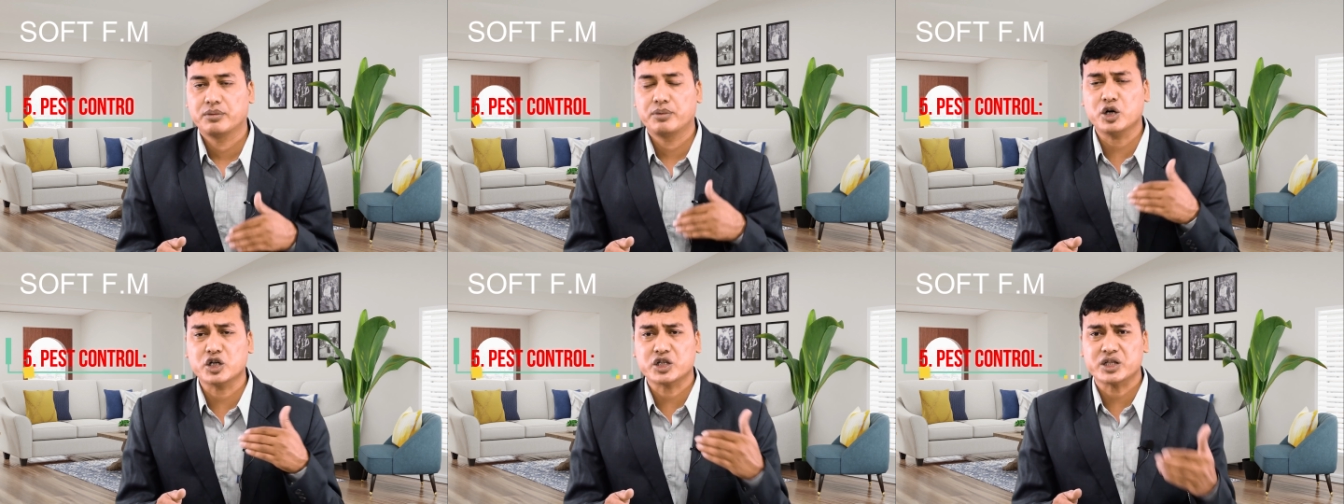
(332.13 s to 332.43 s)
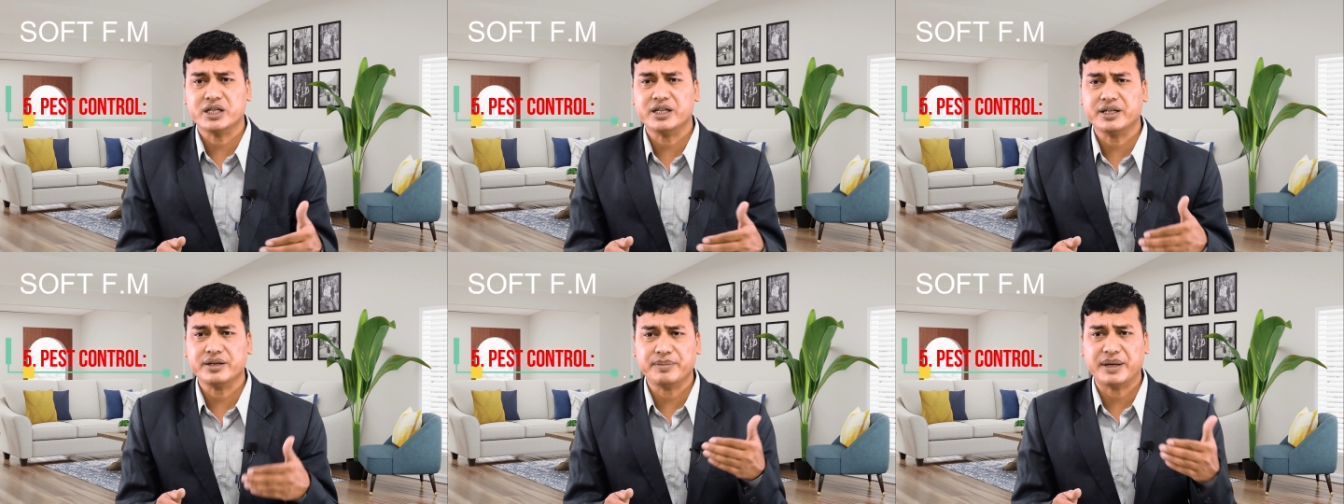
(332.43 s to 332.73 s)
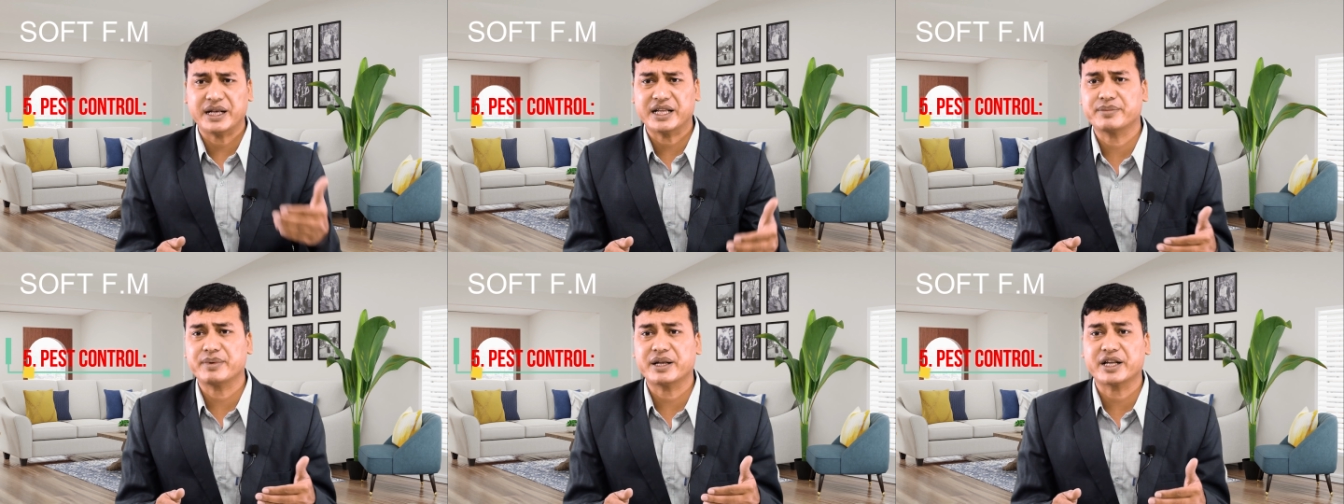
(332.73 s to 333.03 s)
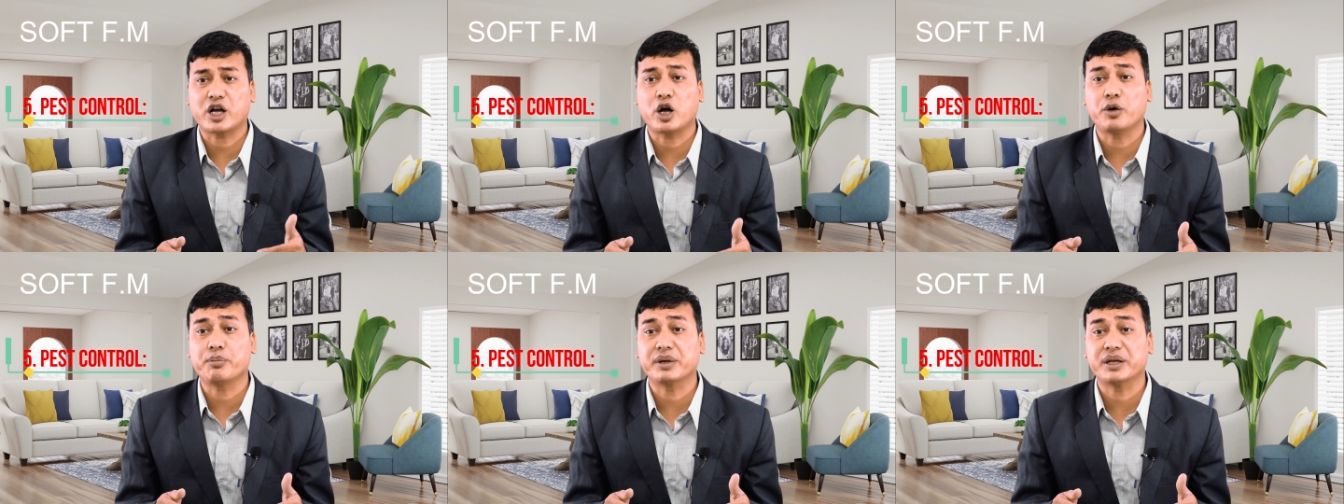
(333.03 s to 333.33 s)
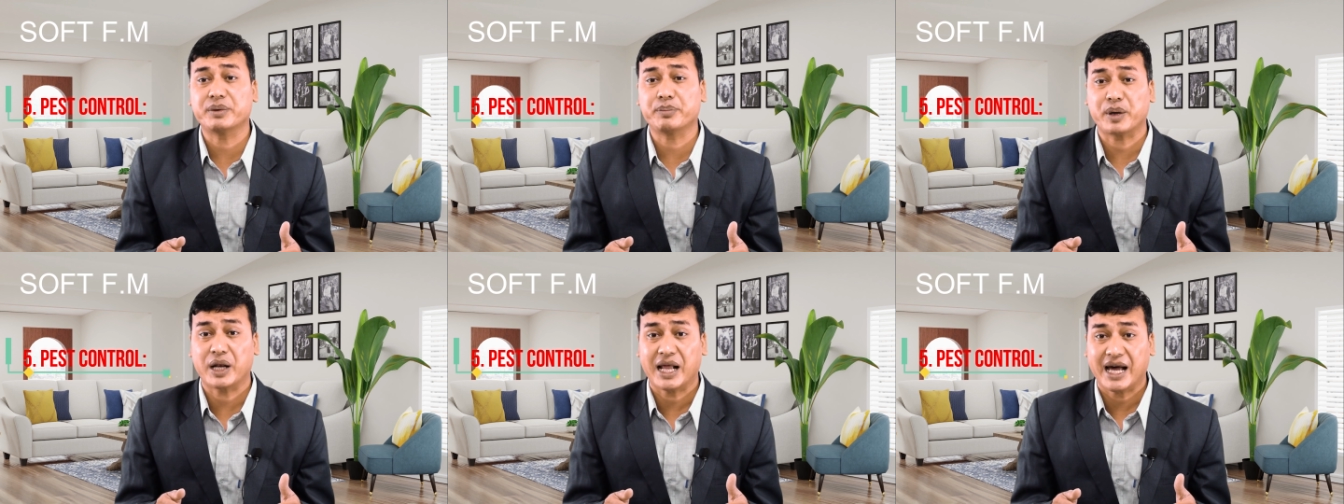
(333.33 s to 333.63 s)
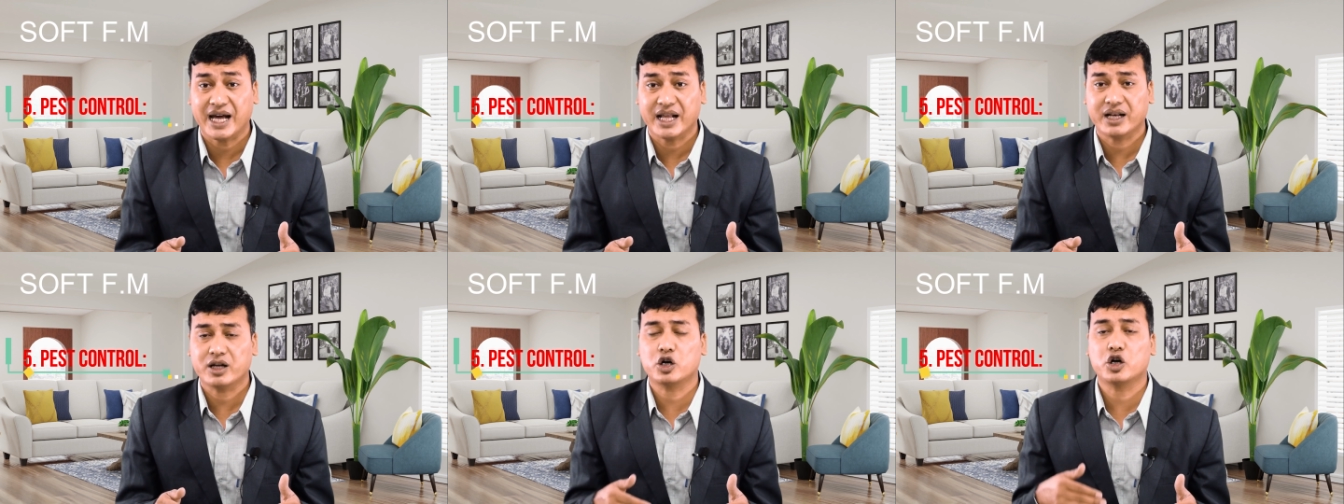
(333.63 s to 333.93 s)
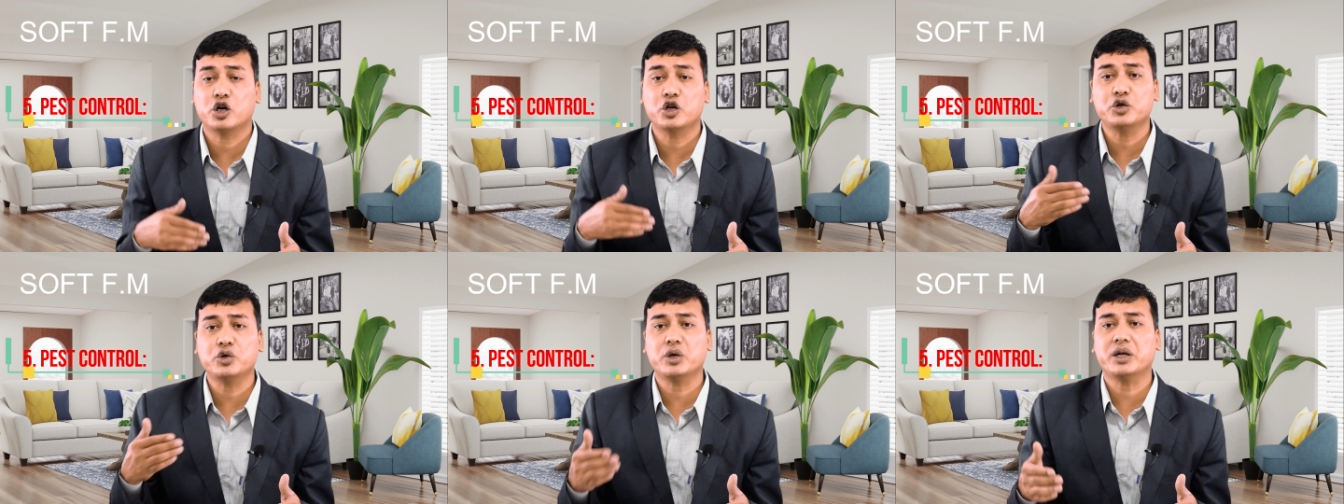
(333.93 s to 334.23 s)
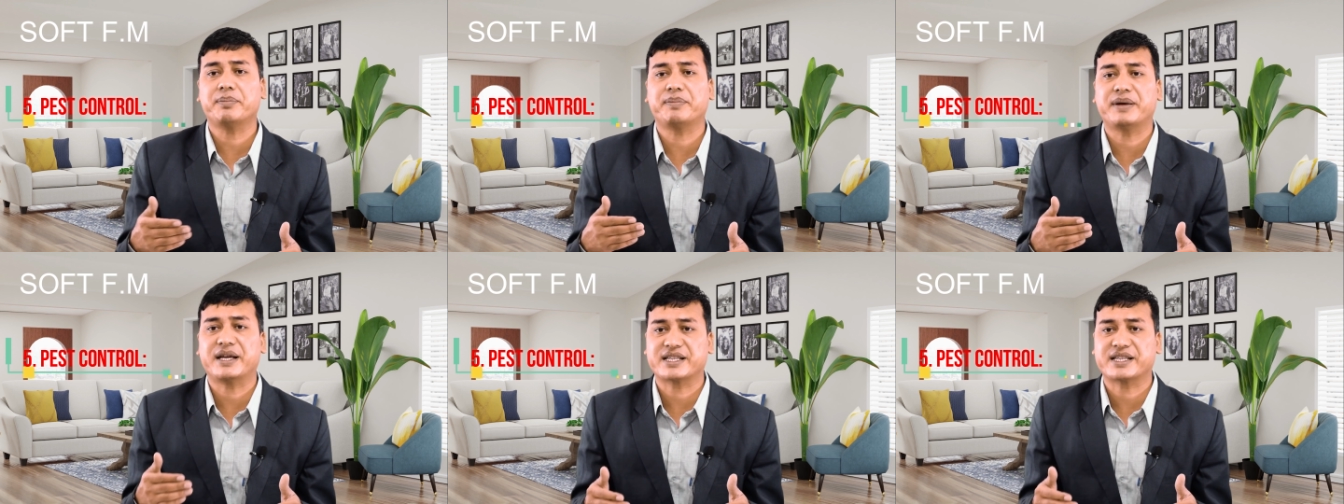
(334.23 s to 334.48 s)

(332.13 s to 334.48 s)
Facility management company plan annual